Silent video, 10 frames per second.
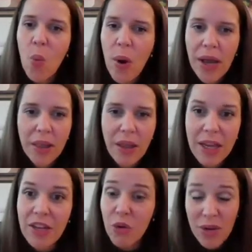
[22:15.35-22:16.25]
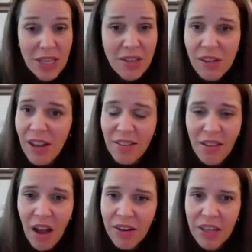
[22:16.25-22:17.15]
when the internet
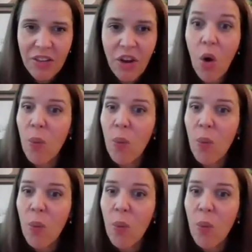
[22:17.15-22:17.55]
started